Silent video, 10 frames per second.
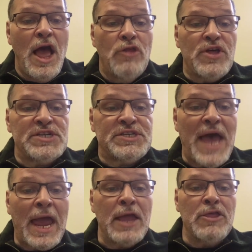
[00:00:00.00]
The
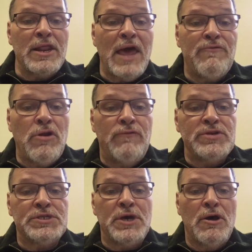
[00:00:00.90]
second level of
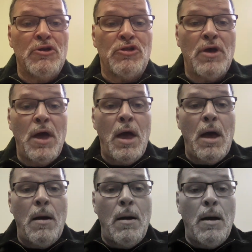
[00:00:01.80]
research
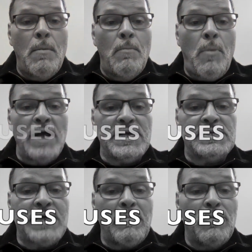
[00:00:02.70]
might
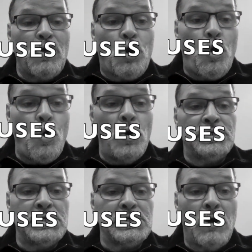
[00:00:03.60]
examine the
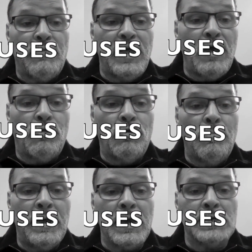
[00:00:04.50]
causes of the issue
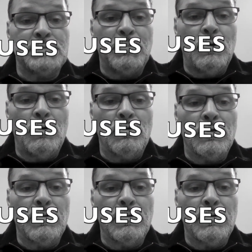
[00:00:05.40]
being explored.